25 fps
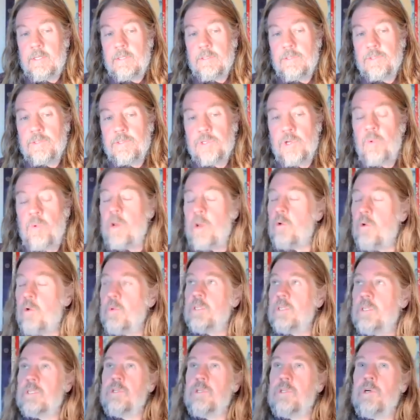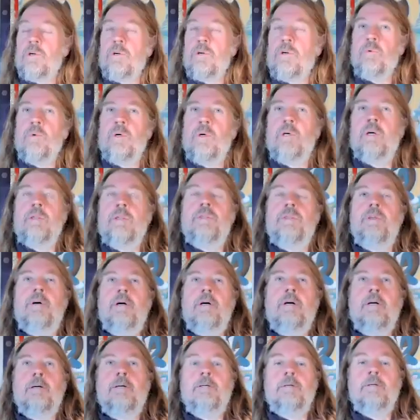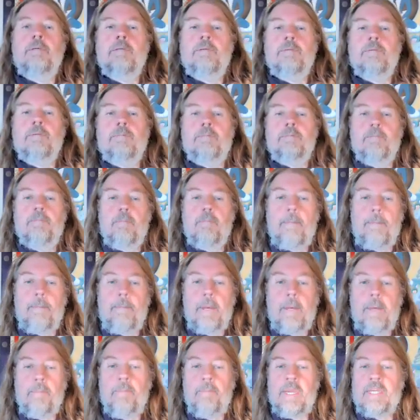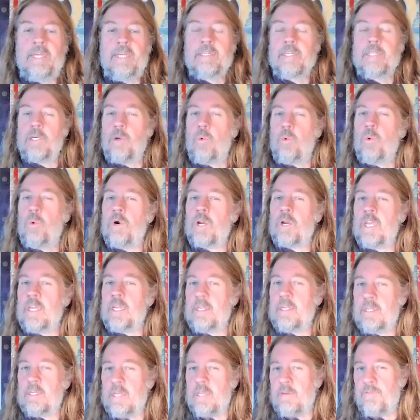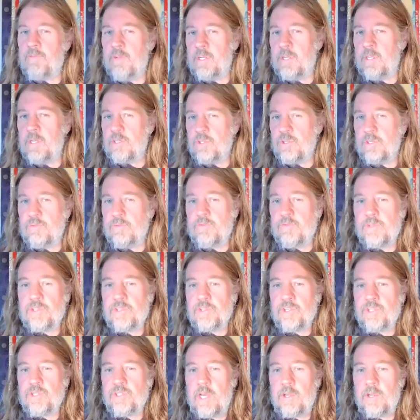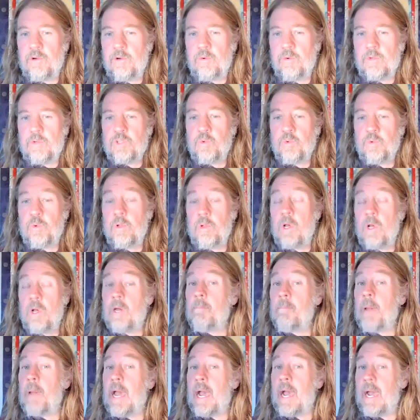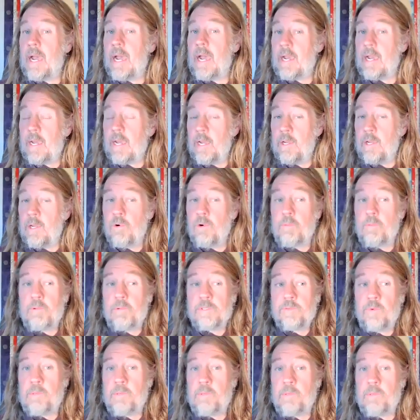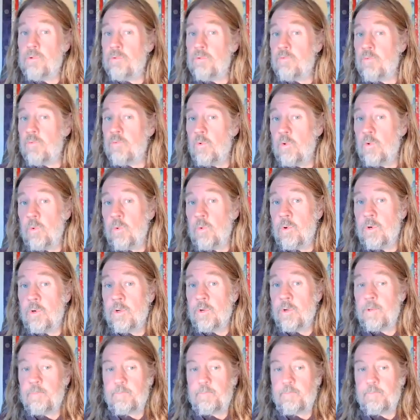So why don't we start with a basic working definition of the shadow, which we'll unpack, I hope, as we move forward.